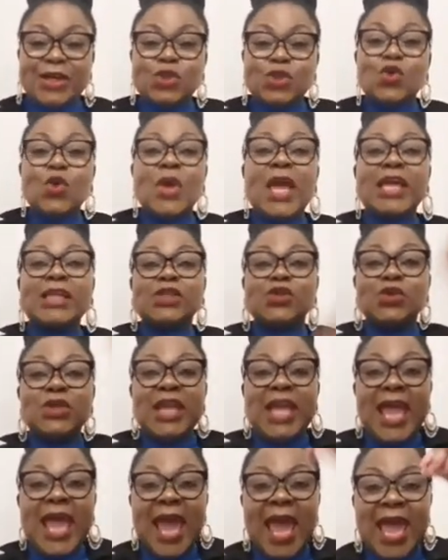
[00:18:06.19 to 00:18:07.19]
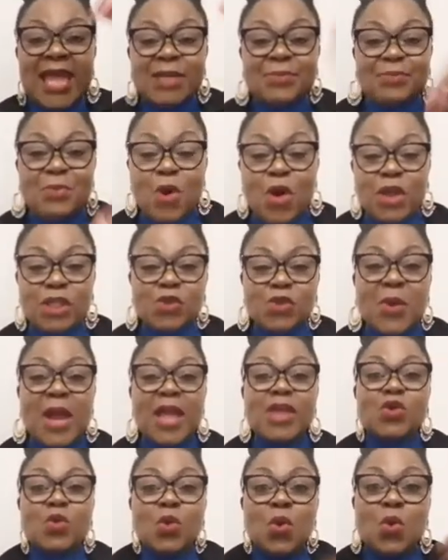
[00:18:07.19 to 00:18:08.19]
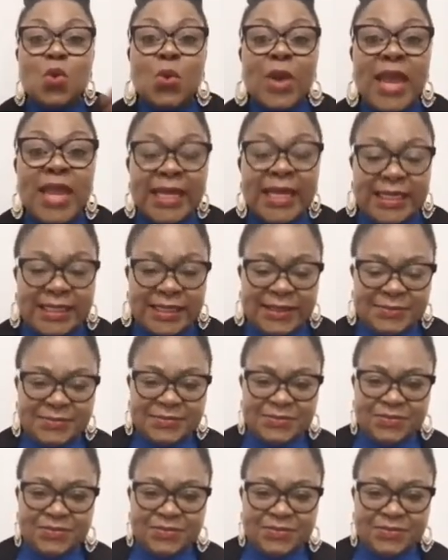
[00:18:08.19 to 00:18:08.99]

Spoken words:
to get to the end point where you will win.